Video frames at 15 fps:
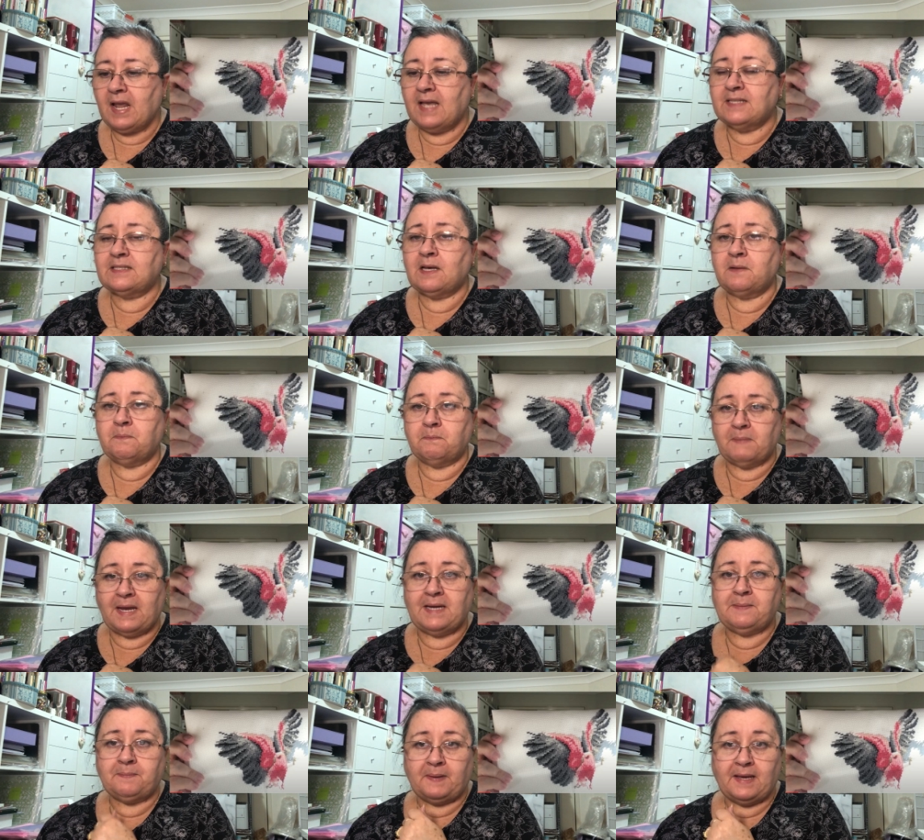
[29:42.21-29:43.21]
as a
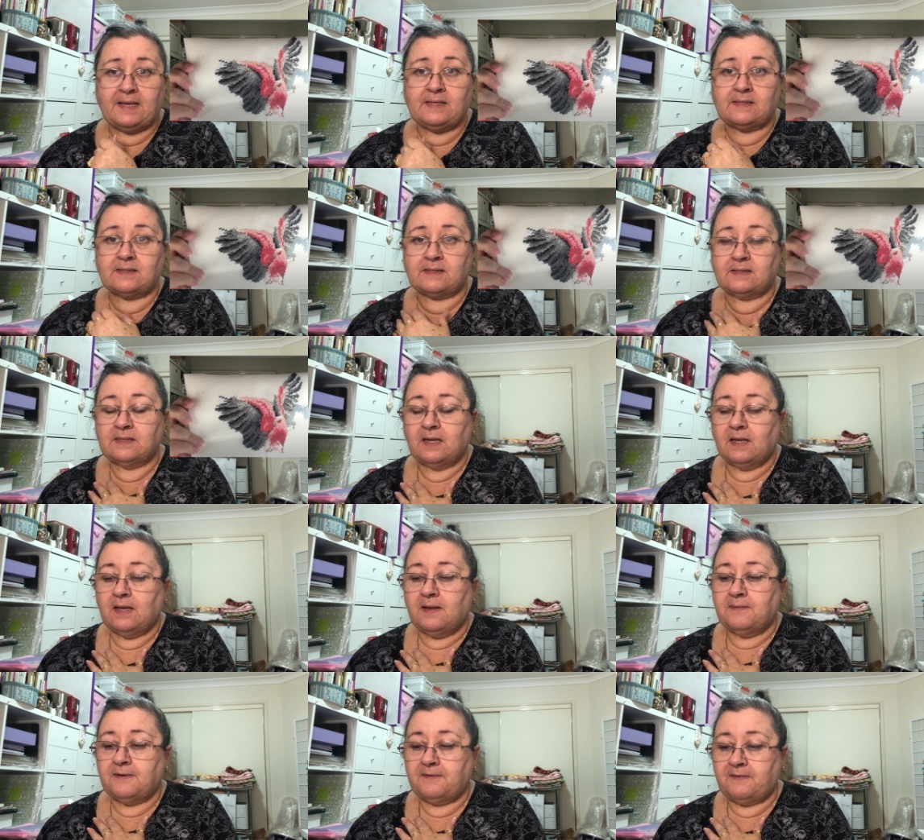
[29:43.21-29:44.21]
main piece
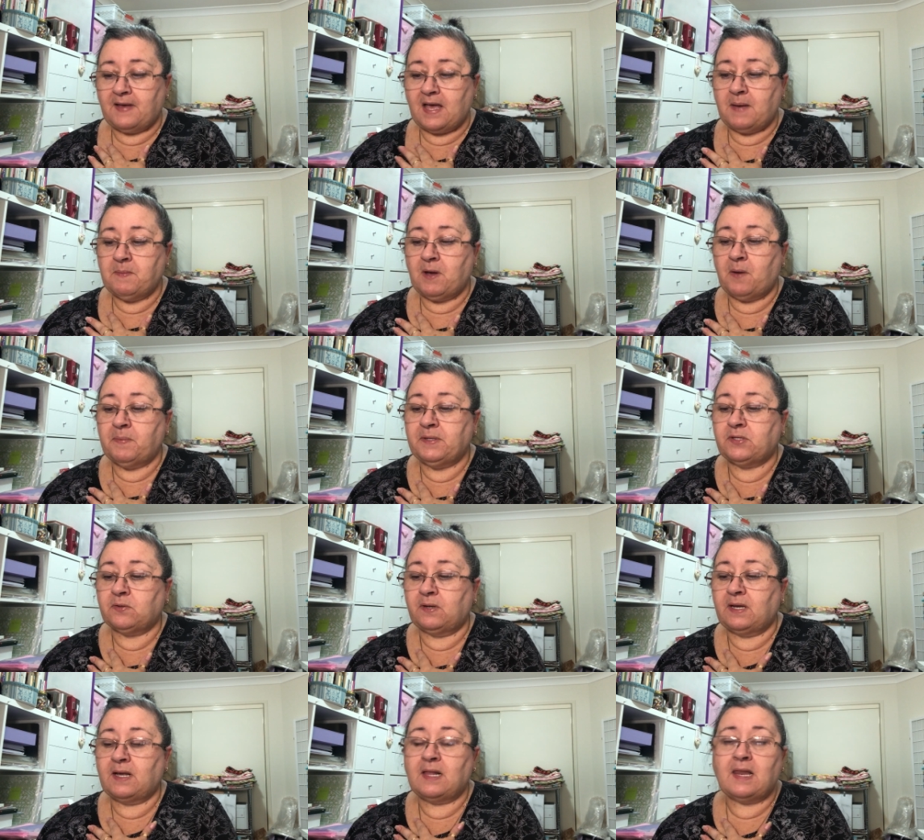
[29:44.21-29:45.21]
for farm, I'll be
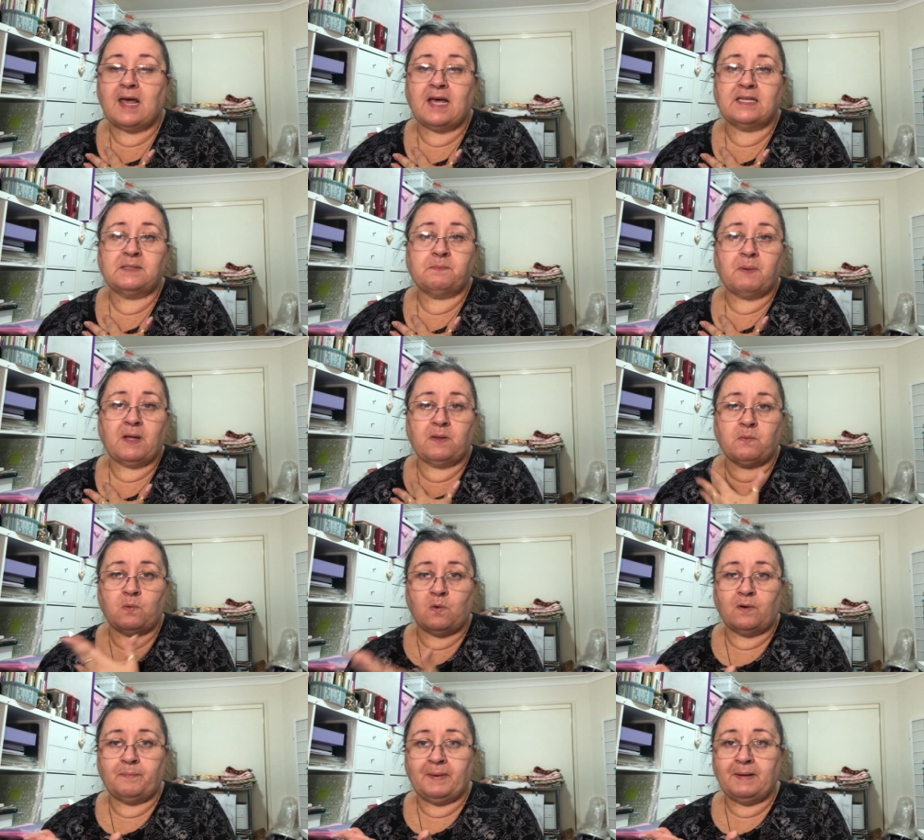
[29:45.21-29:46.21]
doing Galahs by the
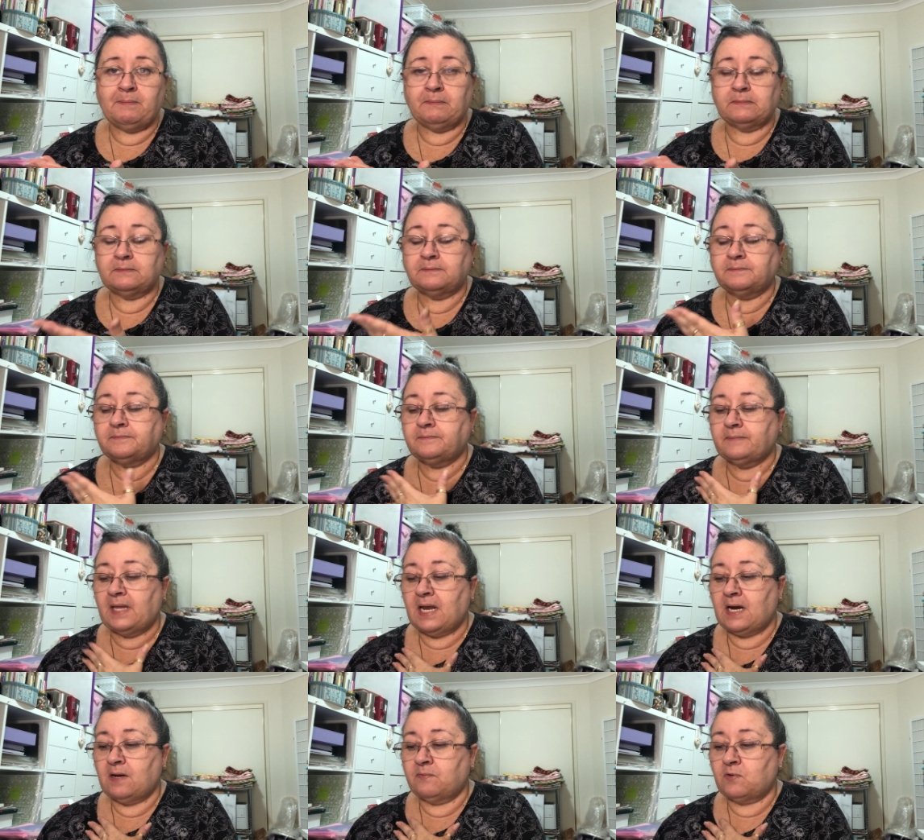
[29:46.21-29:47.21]
water pump,
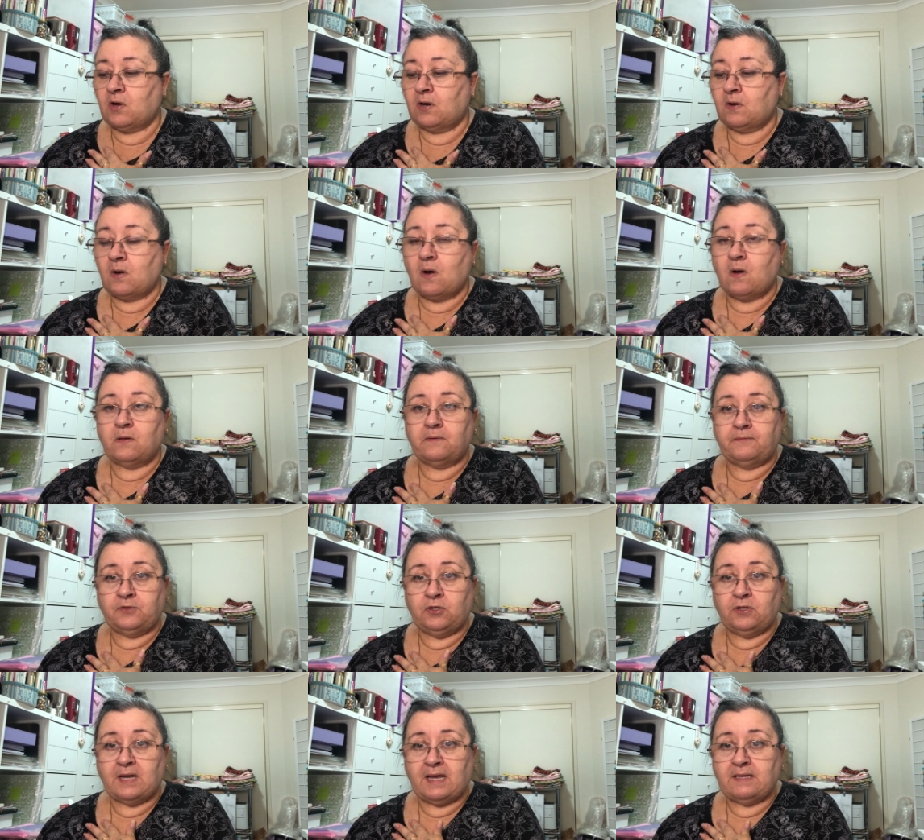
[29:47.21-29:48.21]
and I've got a goal of
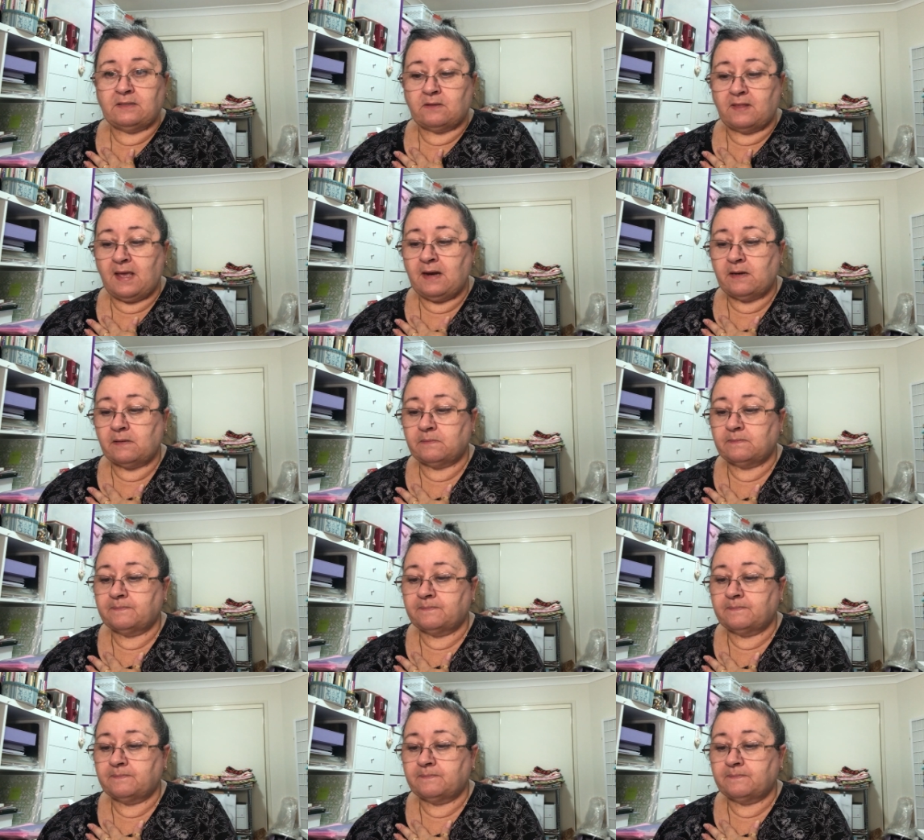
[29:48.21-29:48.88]
2 days on that.